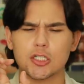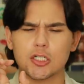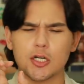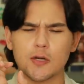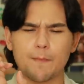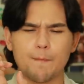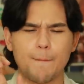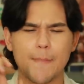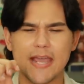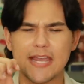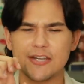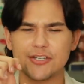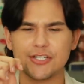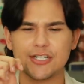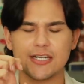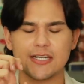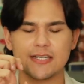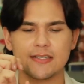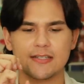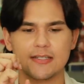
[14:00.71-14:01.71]

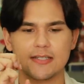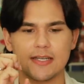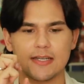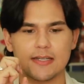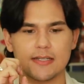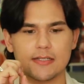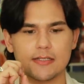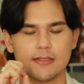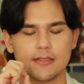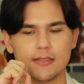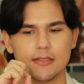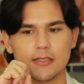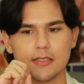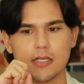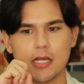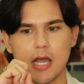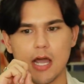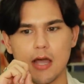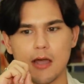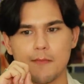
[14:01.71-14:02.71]
herbaceous, it
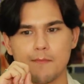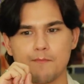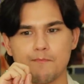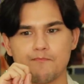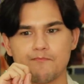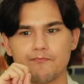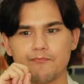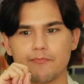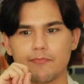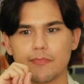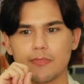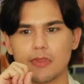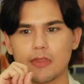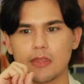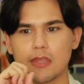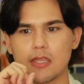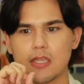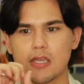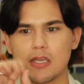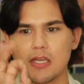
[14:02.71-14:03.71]
is um,
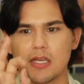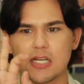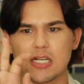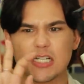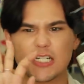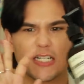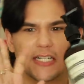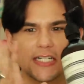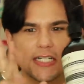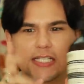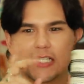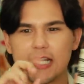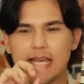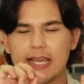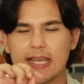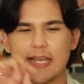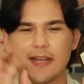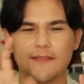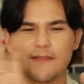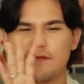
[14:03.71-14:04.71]

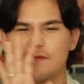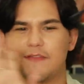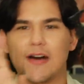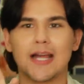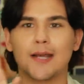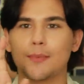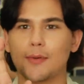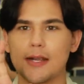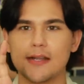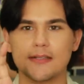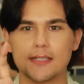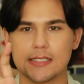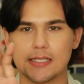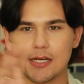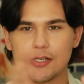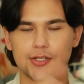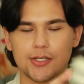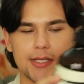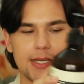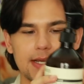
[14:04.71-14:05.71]
like it vibrates
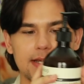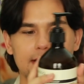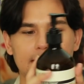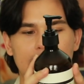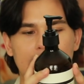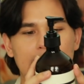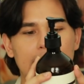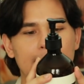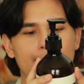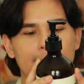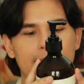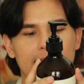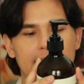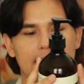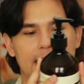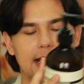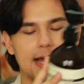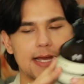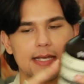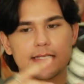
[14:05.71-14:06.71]
essentially, um, and
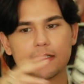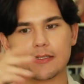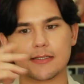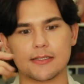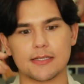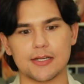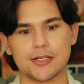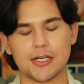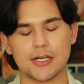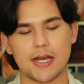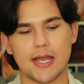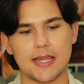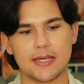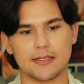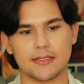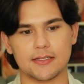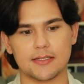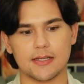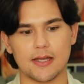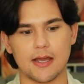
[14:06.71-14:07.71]
it has such a
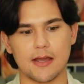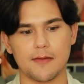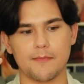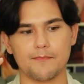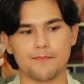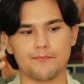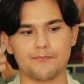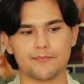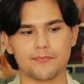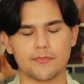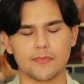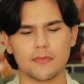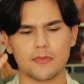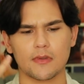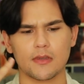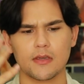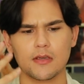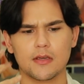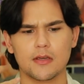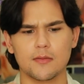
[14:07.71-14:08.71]
nice um,
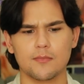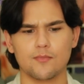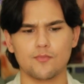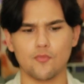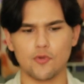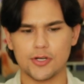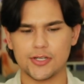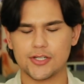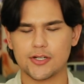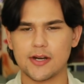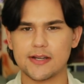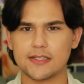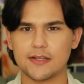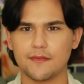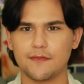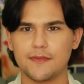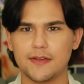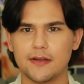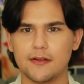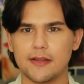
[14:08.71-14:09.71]
moisturizing
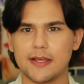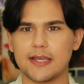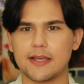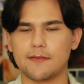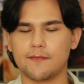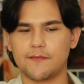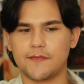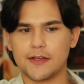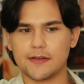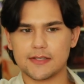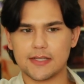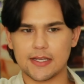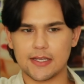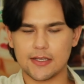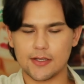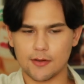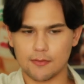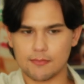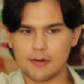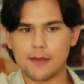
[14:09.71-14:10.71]
feel. Like it feels
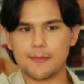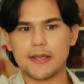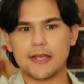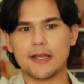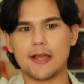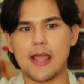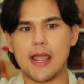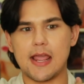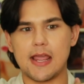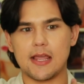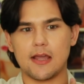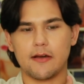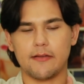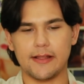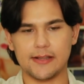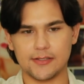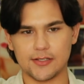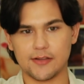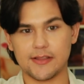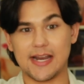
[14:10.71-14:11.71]
like you're rubbing a
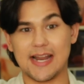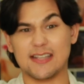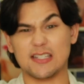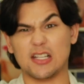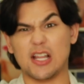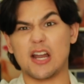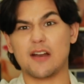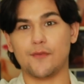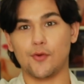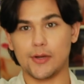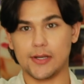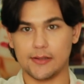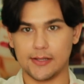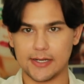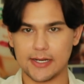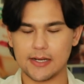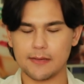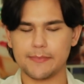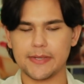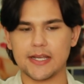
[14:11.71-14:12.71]
cleanser that has a lot of oil
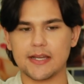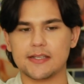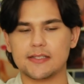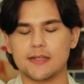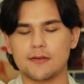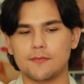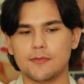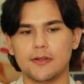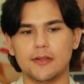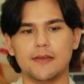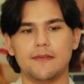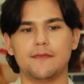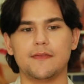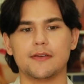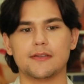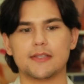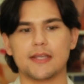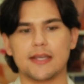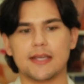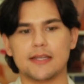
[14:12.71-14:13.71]
in it because it really
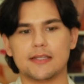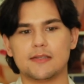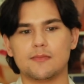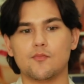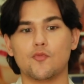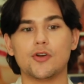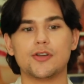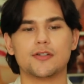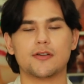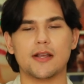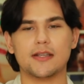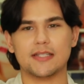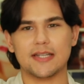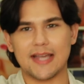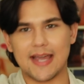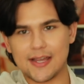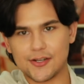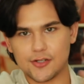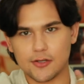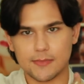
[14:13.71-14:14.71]
feels like it's
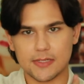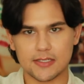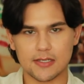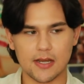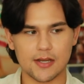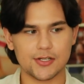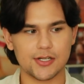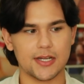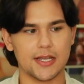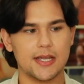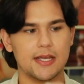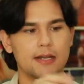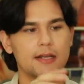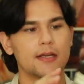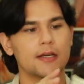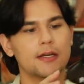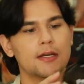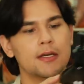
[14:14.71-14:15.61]
moisturizing as you're massaging it.